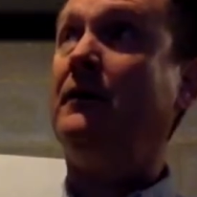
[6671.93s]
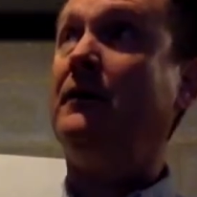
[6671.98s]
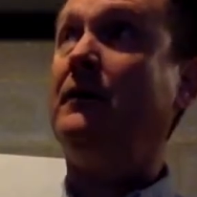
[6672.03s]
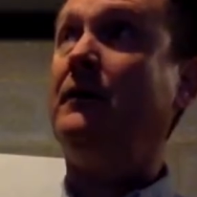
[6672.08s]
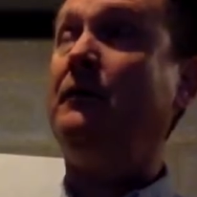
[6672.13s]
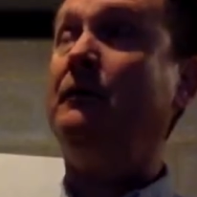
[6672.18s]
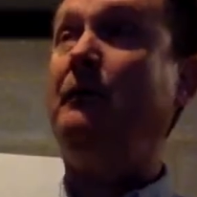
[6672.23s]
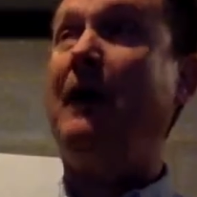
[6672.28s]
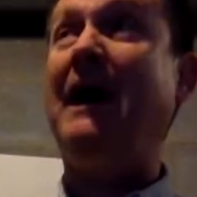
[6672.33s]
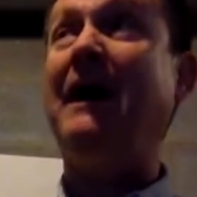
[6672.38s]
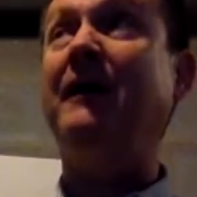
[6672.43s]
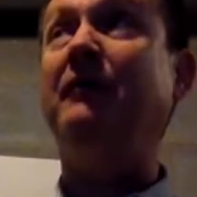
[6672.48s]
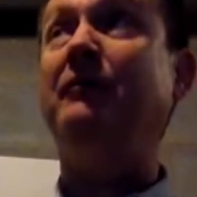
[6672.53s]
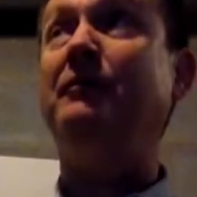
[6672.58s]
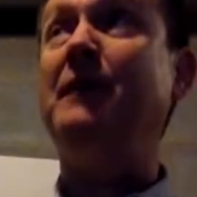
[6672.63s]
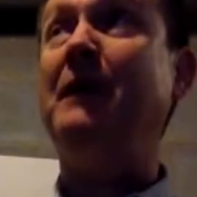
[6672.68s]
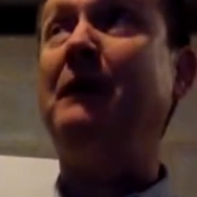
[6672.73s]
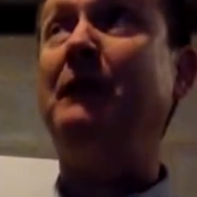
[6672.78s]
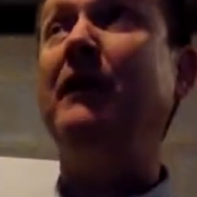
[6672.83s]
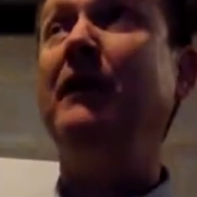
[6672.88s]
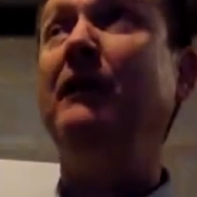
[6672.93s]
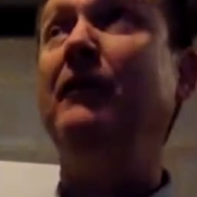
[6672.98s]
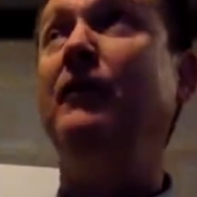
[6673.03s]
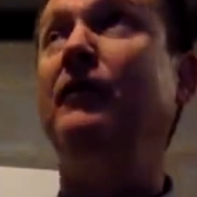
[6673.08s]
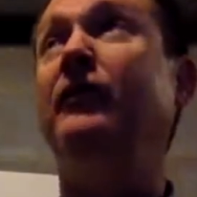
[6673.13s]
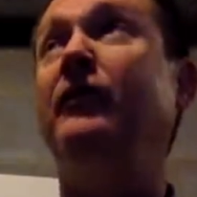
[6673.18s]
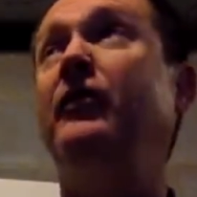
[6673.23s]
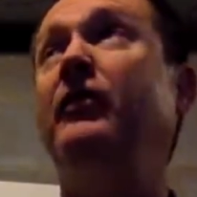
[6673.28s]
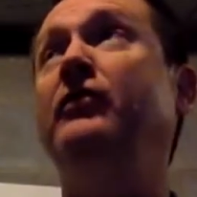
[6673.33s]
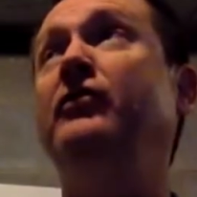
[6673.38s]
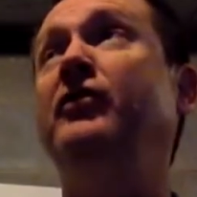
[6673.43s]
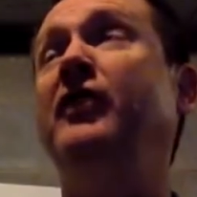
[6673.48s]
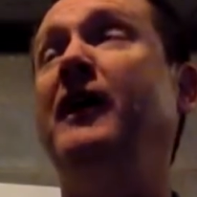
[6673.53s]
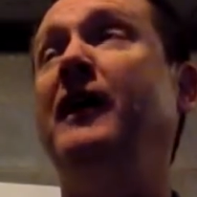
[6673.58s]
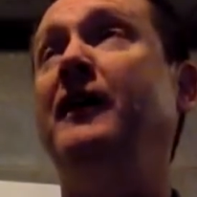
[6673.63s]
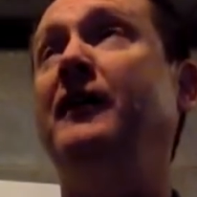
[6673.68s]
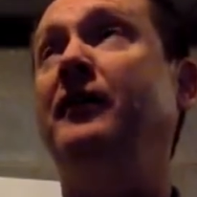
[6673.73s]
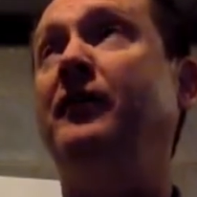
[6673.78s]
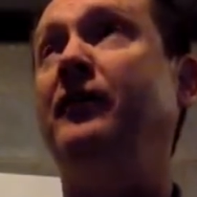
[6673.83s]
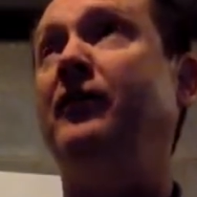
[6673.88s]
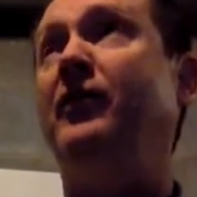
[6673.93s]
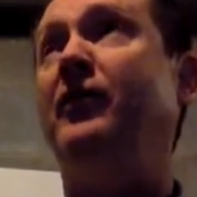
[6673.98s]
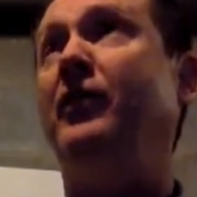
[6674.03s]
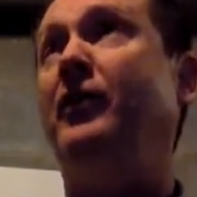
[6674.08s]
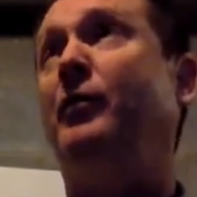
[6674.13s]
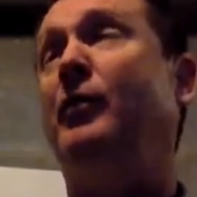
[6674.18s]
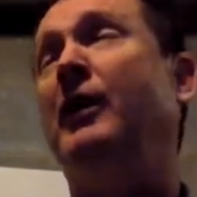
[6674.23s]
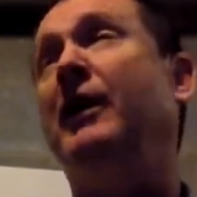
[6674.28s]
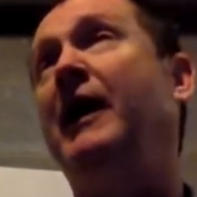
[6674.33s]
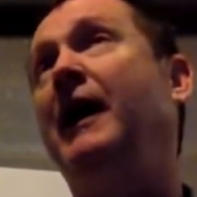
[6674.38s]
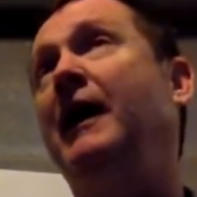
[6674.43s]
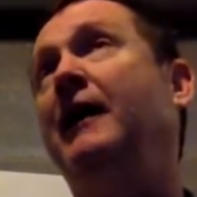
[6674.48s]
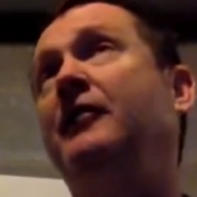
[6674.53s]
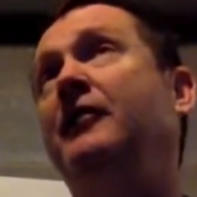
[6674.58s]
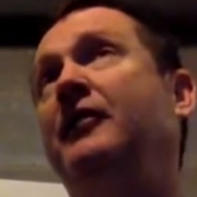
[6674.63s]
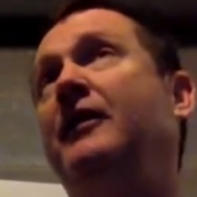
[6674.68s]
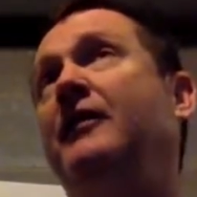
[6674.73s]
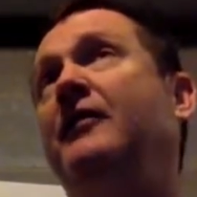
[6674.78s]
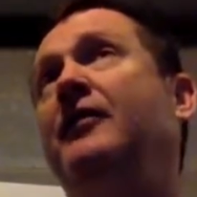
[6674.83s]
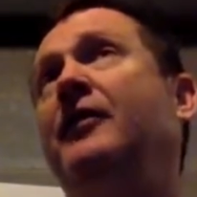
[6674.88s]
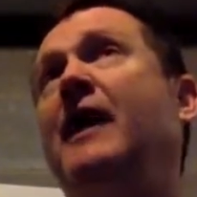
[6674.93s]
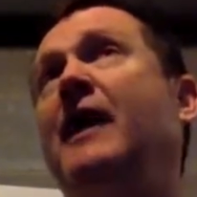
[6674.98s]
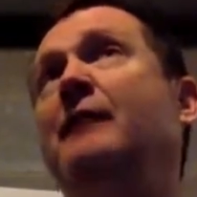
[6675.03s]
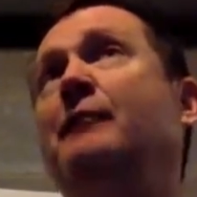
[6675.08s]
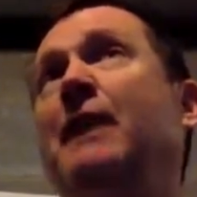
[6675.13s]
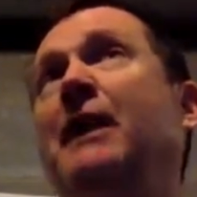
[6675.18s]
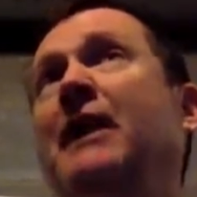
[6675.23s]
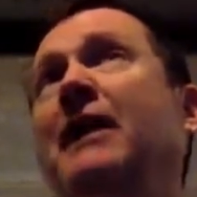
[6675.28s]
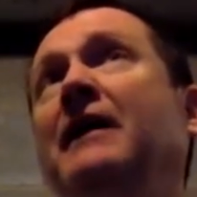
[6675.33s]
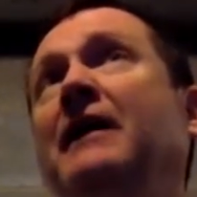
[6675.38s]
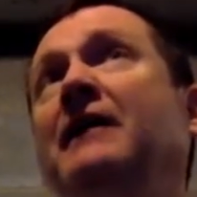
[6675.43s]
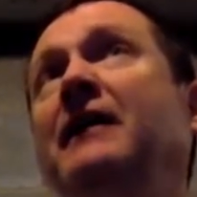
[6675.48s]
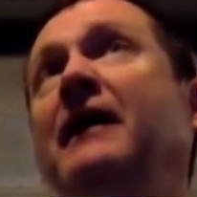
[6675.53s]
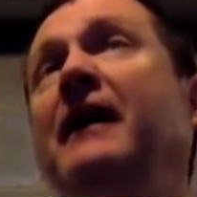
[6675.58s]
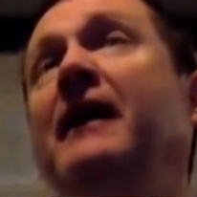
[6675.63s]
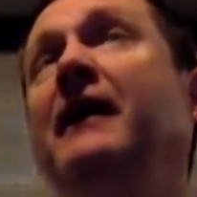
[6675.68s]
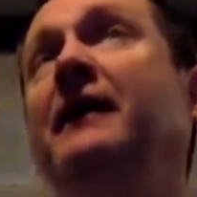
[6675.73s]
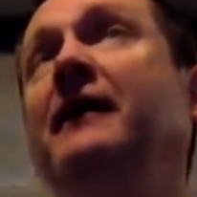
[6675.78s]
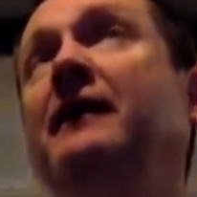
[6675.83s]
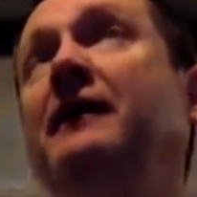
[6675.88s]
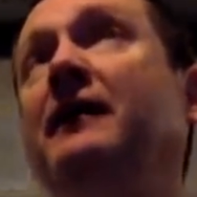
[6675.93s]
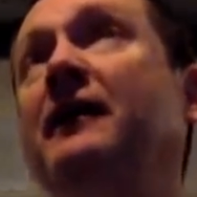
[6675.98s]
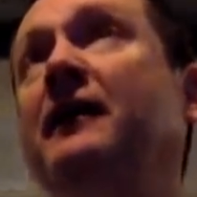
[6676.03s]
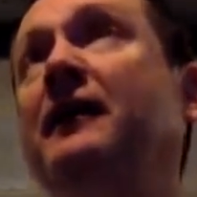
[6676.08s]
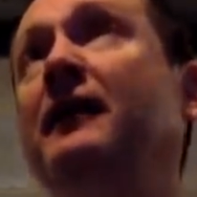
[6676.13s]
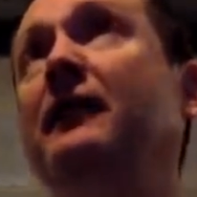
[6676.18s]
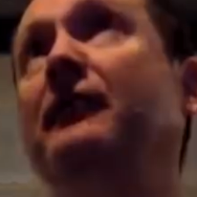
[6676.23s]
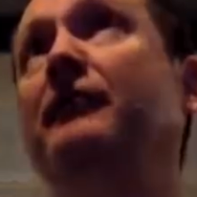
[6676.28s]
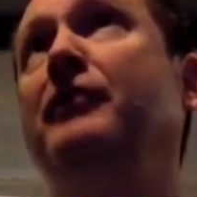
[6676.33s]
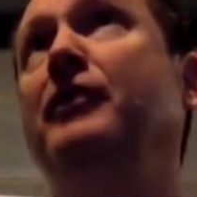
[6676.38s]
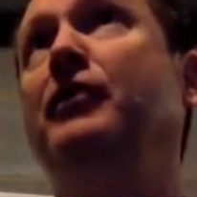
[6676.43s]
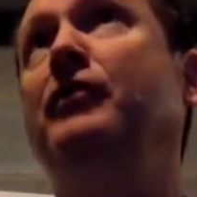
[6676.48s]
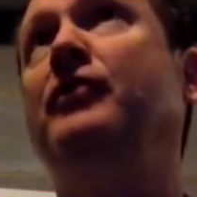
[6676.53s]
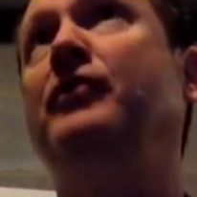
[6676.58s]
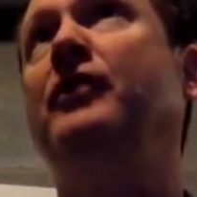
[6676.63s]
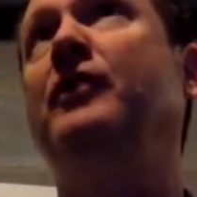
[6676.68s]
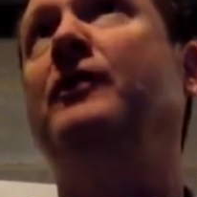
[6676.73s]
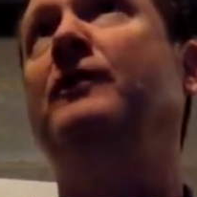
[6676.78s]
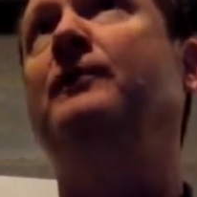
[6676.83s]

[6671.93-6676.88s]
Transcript: byte of memory, there's a good chance you're going to want to access that byte again in the future.